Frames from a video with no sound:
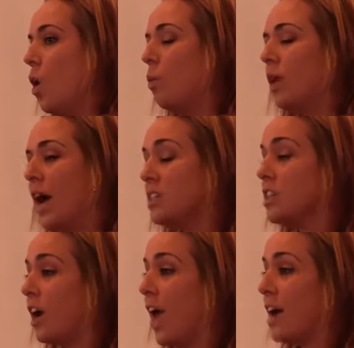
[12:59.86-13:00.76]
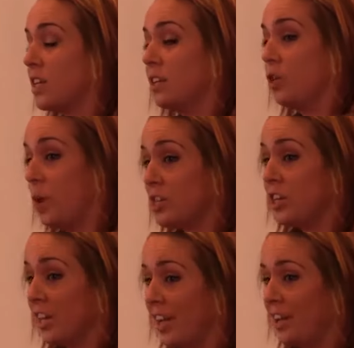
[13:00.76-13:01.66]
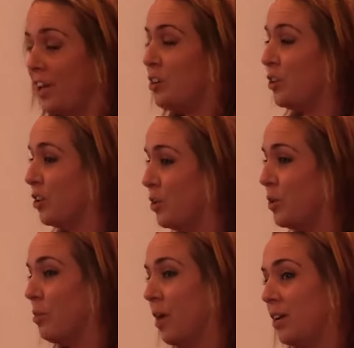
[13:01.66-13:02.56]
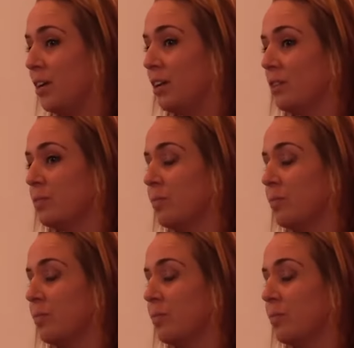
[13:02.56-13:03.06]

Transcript: When I started asking the question again under a new commander,